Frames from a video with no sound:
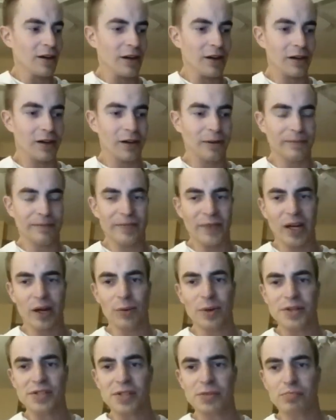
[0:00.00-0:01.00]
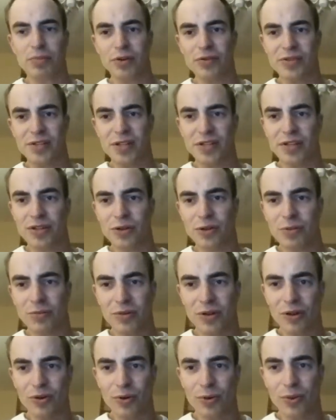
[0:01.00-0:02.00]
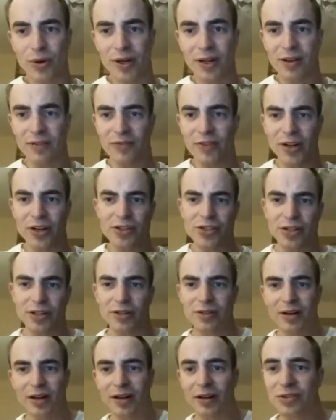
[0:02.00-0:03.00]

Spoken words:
I was supposed to go to a convention.